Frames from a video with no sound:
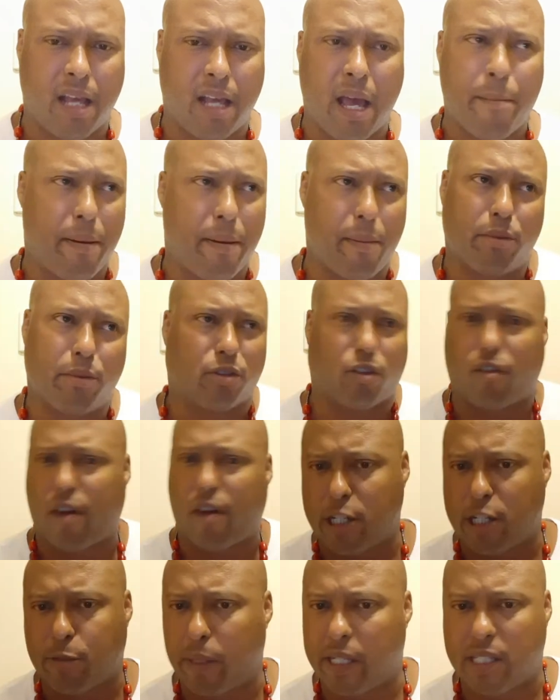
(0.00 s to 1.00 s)
Pippen was one of the
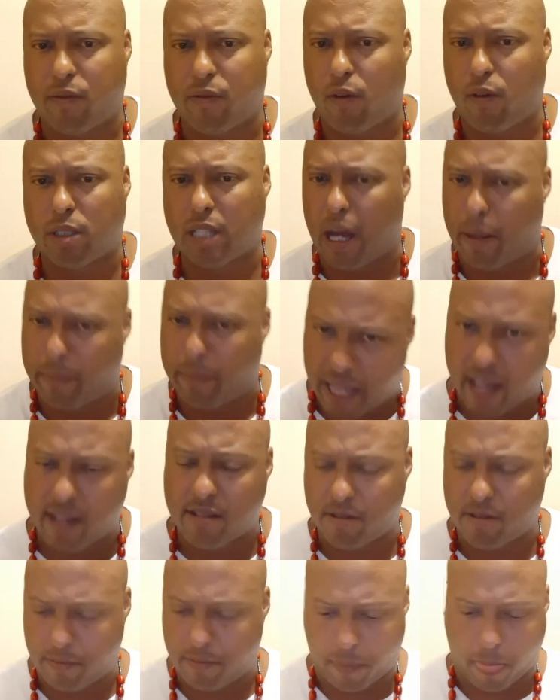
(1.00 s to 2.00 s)
greatest players of all time,
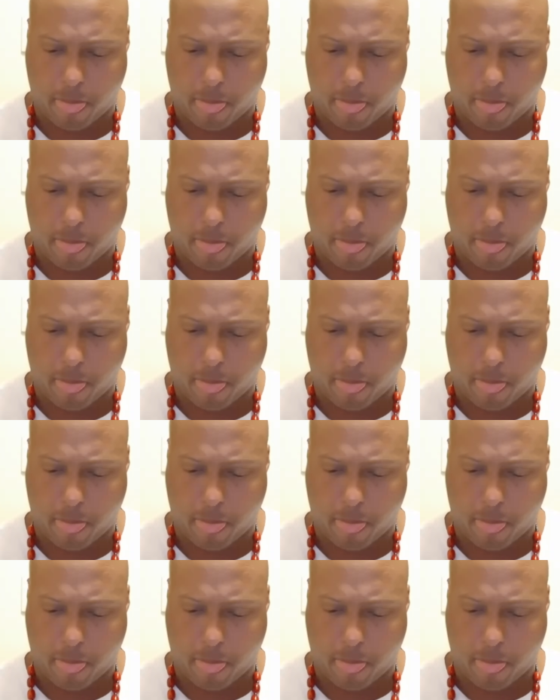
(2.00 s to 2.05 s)
yes.